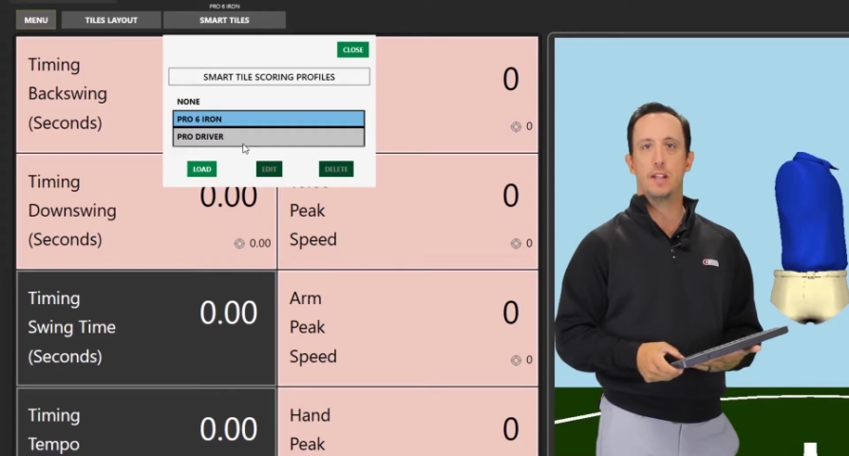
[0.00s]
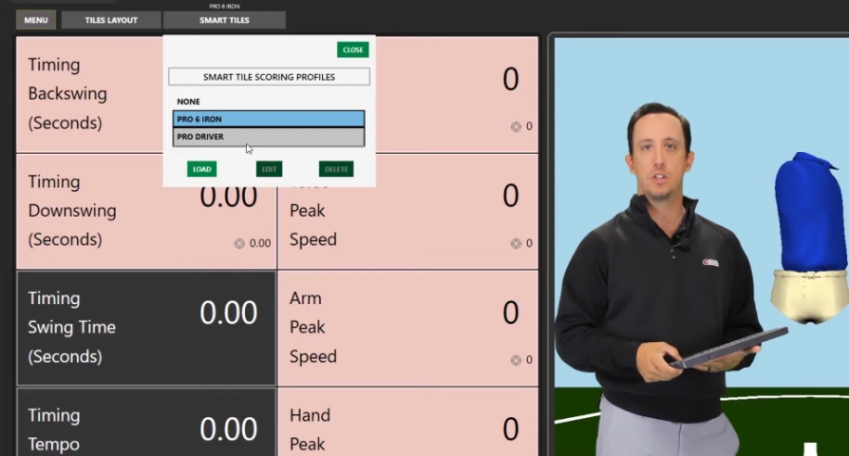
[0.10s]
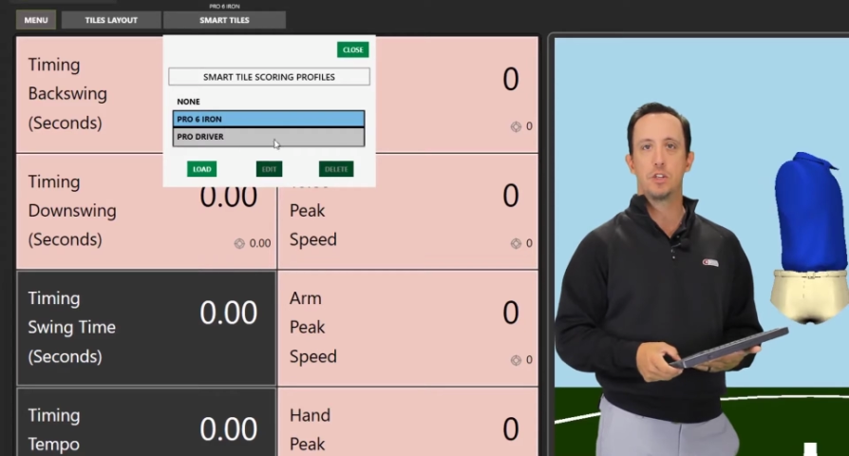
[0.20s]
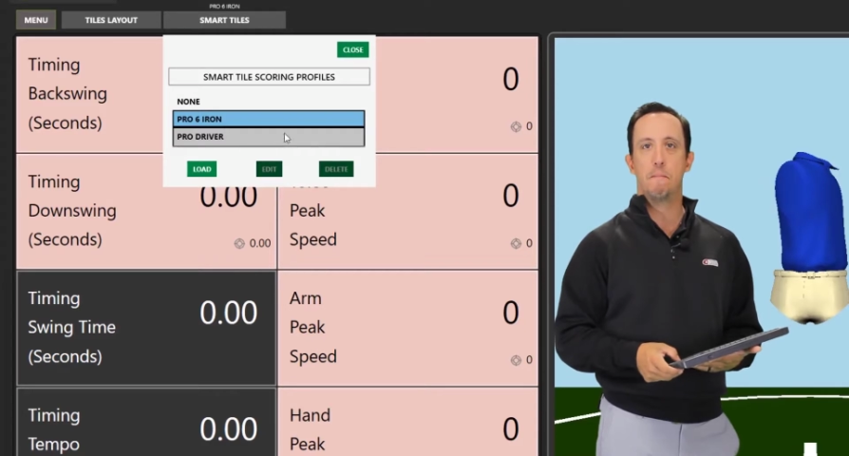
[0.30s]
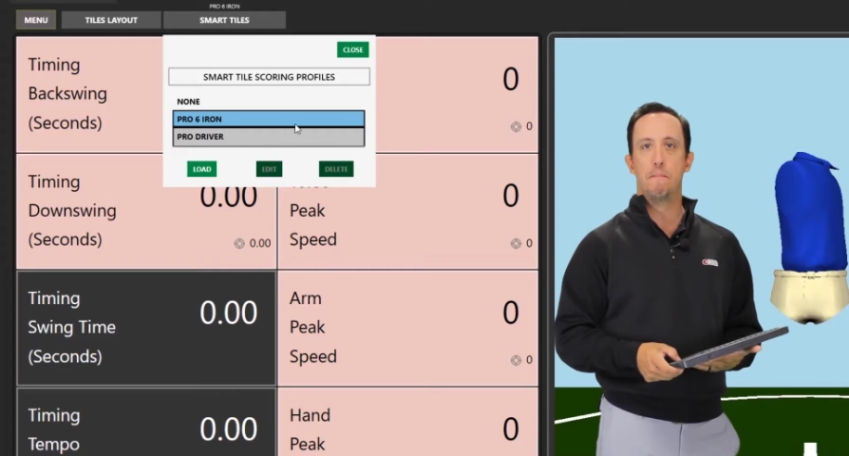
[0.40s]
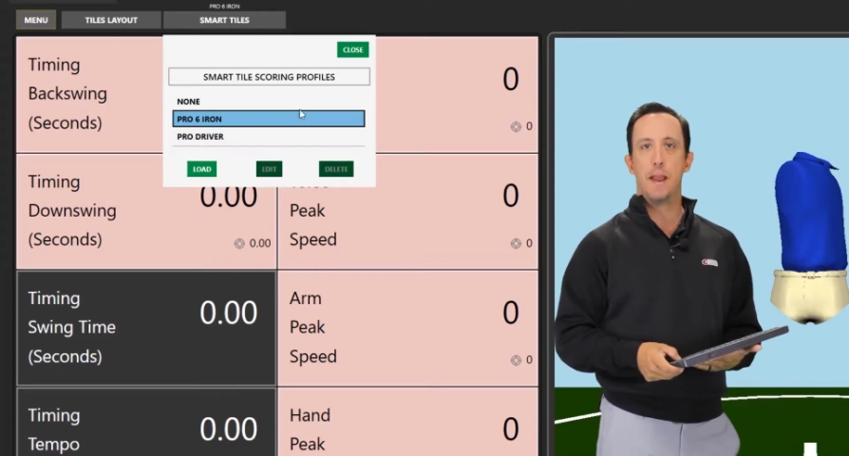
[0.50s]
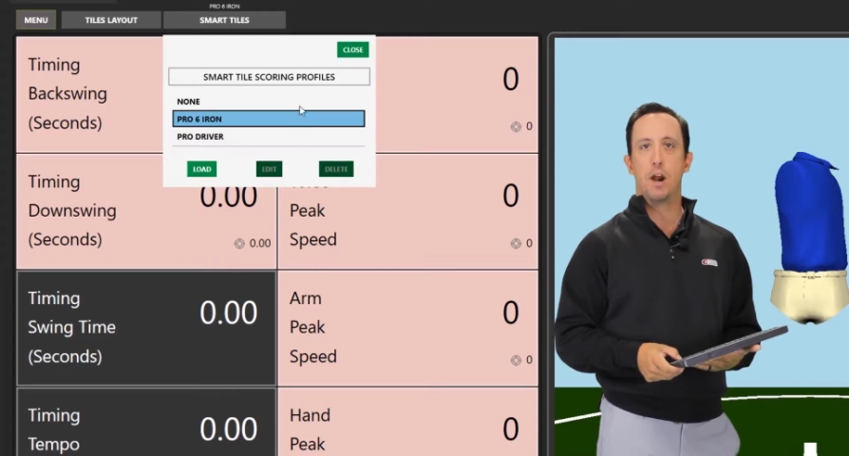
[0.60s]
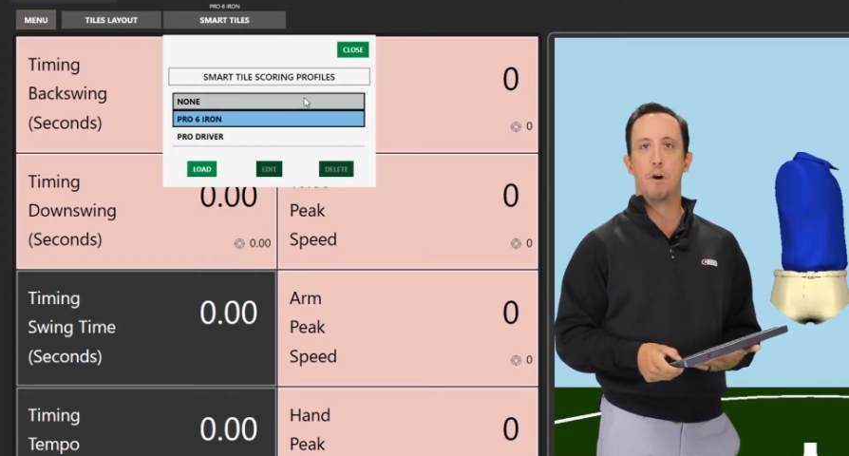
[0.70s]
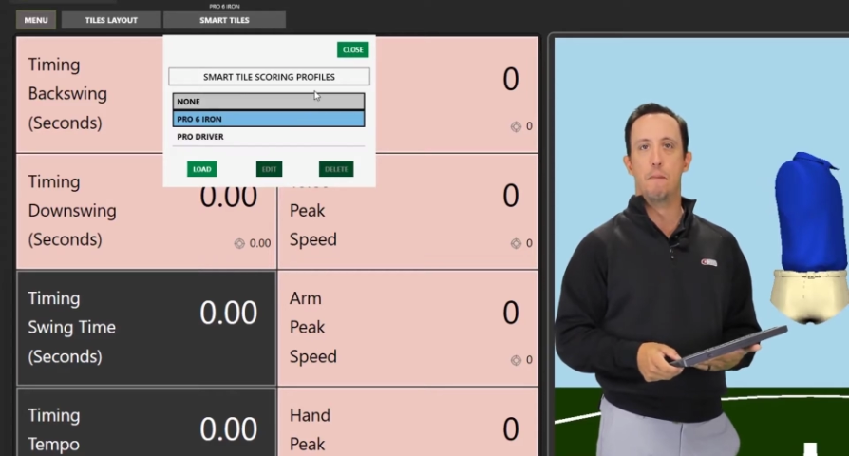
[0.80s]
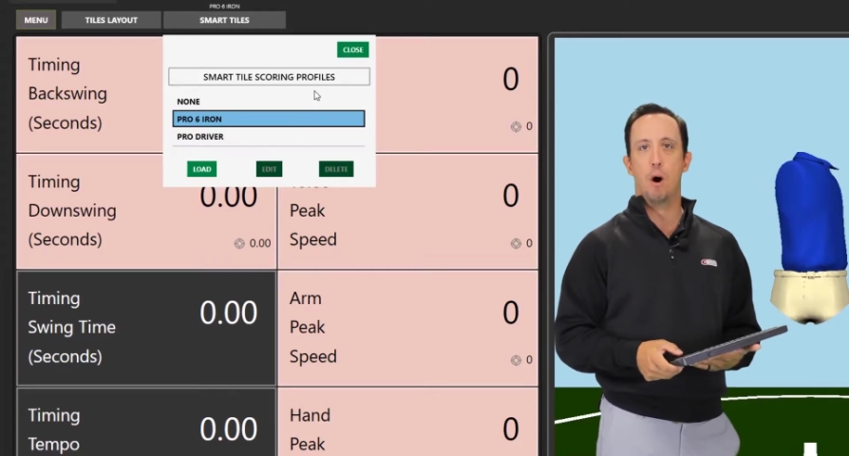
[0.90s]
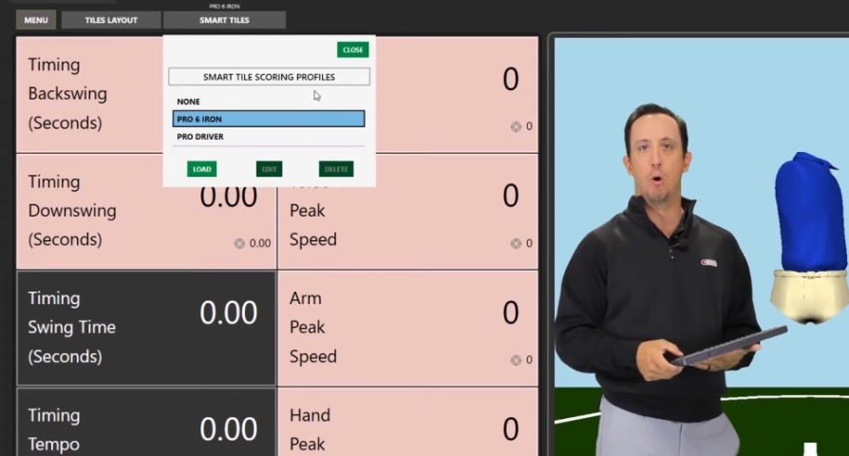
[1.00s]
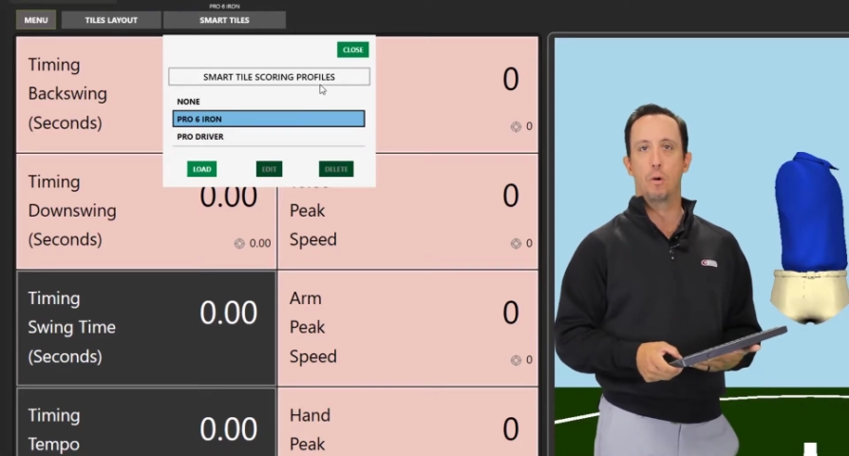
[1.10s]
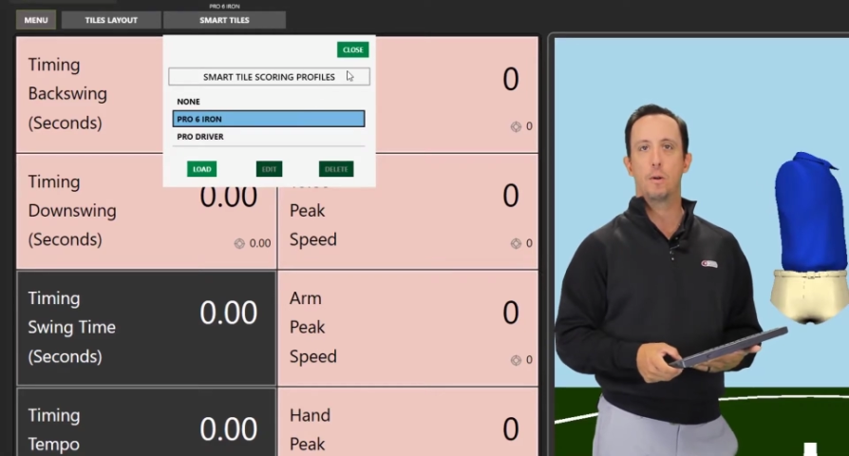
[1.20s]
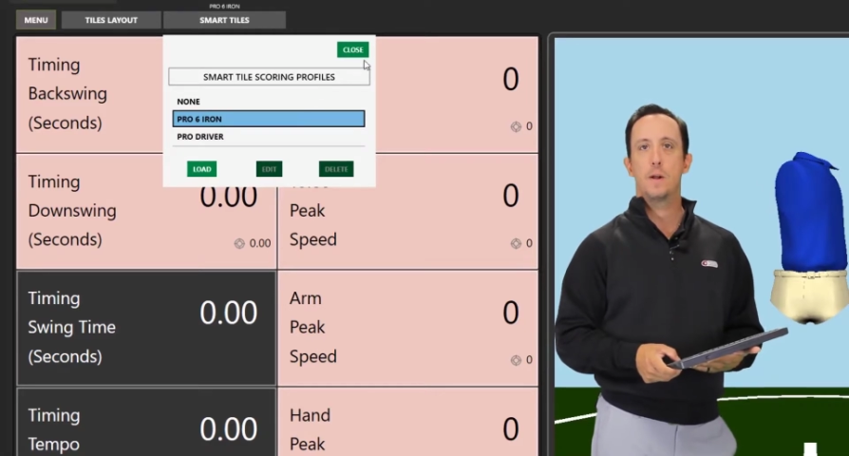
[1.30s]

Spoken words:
this compare mode.